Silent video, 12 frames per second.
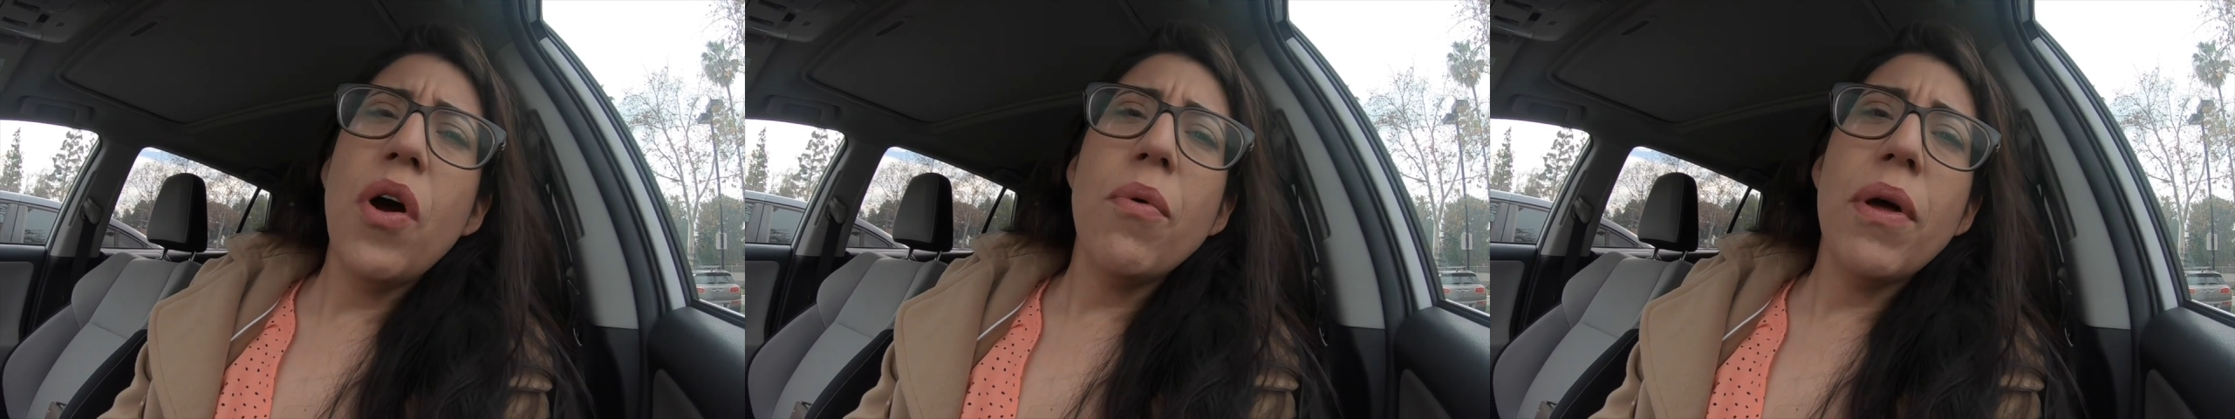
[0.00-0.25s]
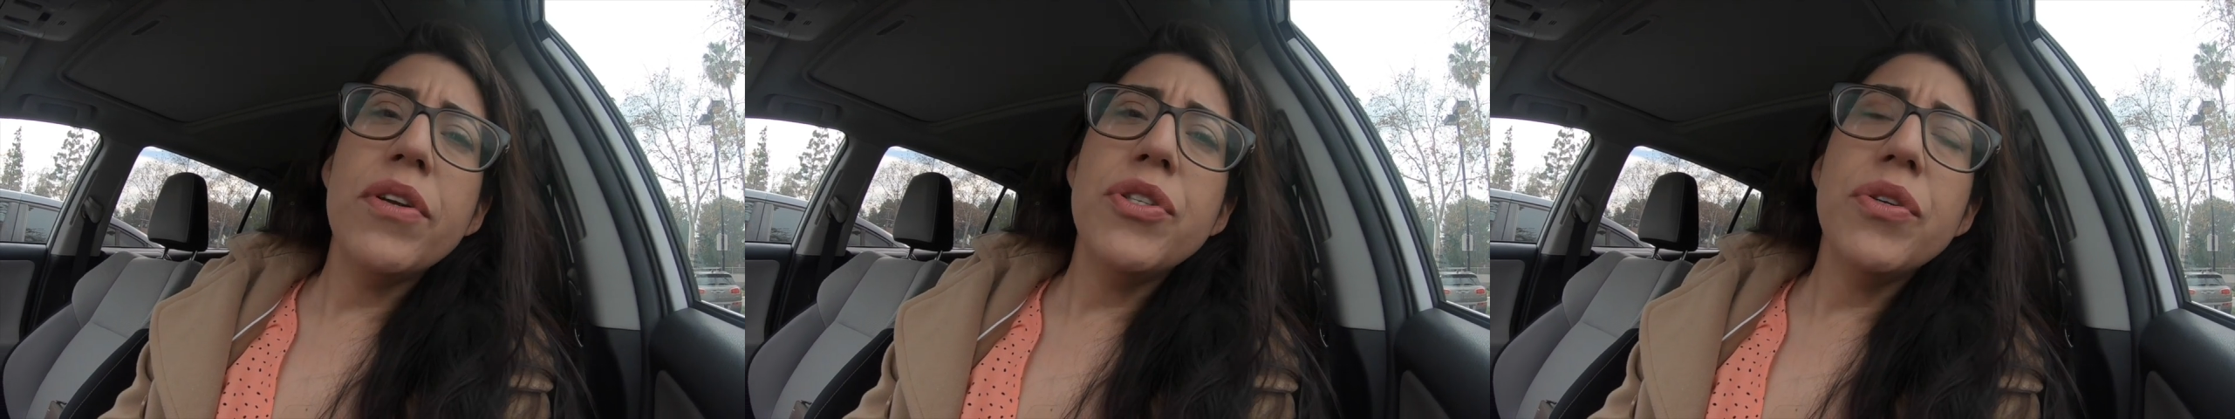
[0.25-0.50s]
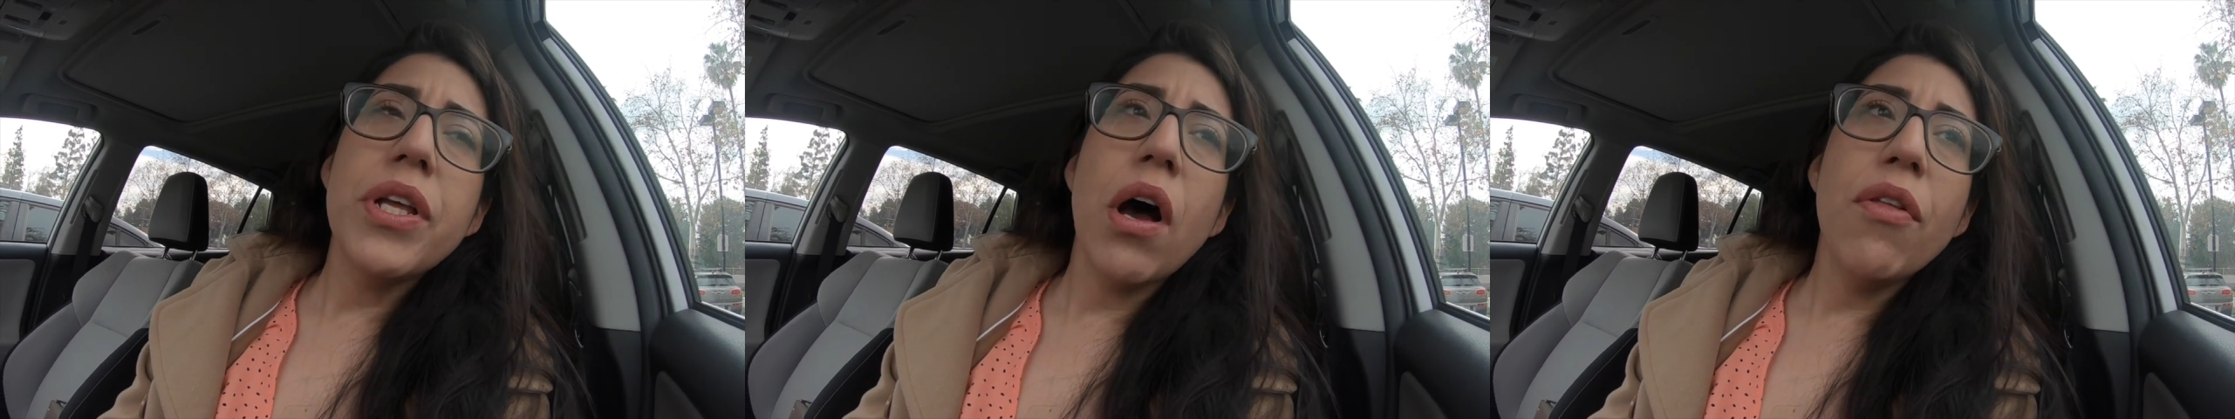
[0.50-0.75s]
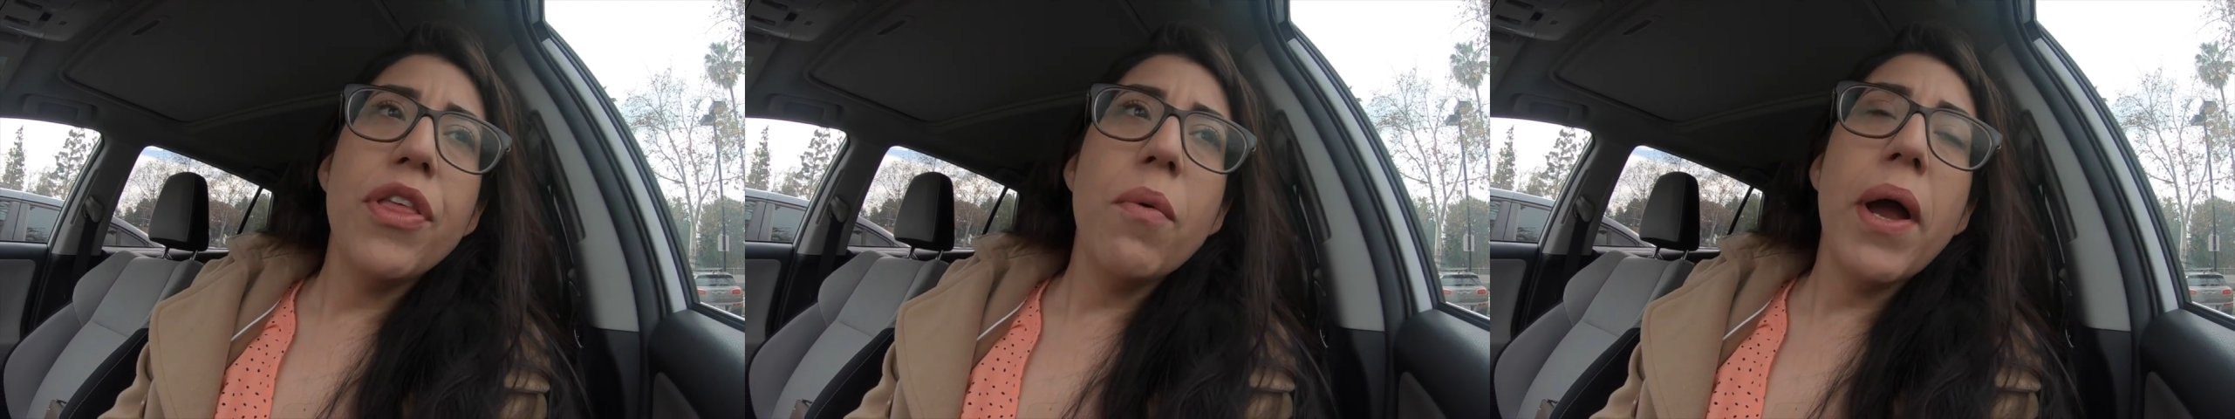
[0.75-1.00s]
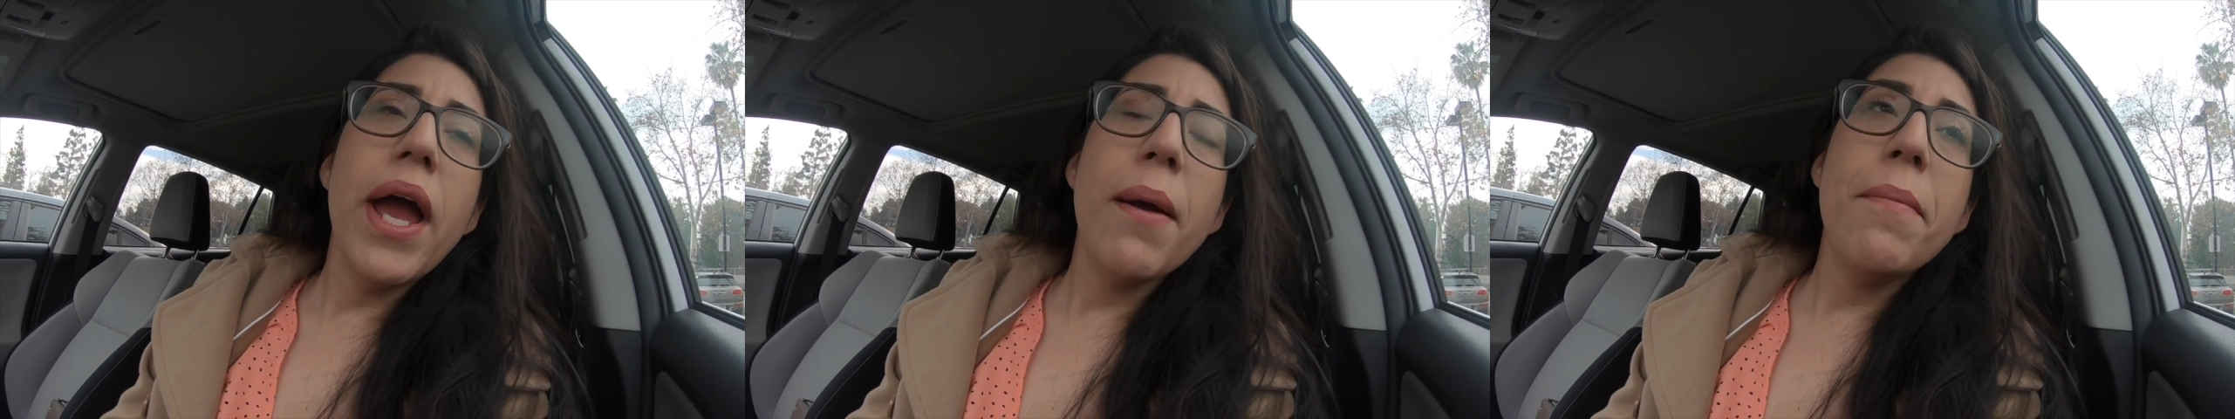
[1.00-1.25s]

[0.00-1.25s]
I'd rather do it the healthy way. I, um,